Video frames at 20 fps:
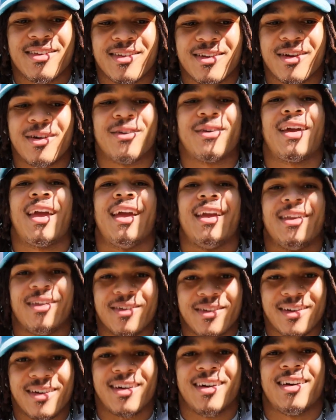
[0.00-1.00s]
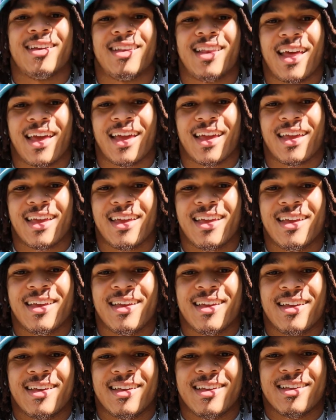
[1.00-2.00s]
you're okay, you're good. Like
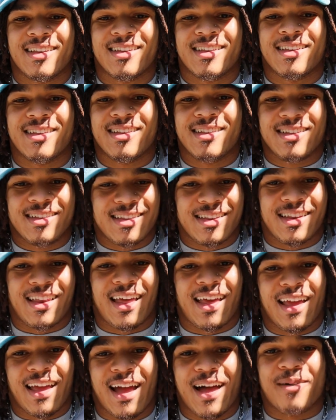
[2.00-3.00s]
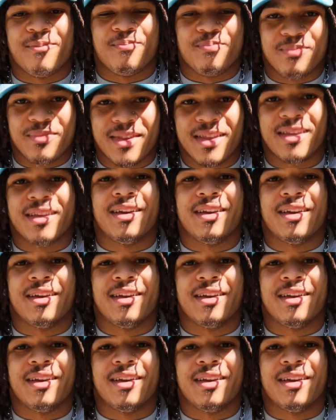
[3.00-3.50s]
I'm